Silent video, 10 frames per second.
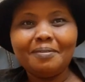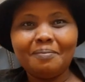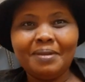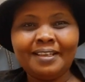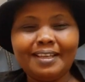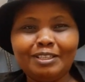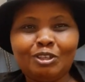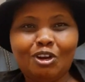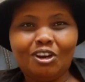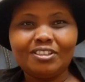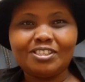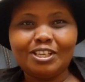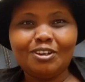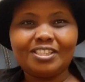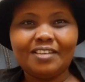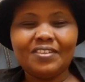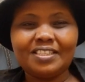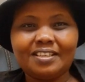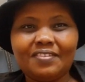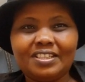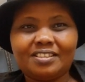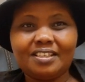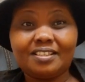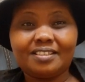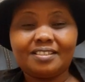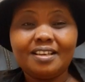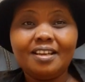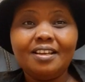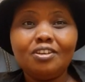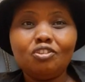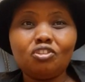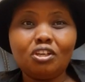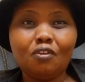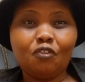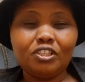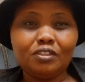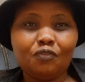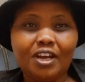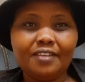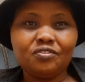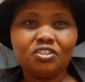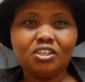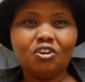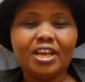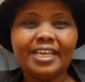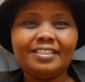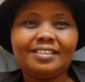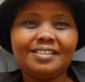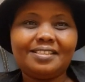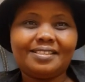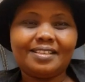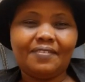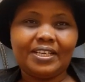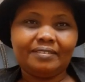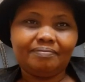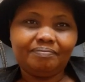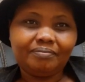Make that call, 0776 045 087.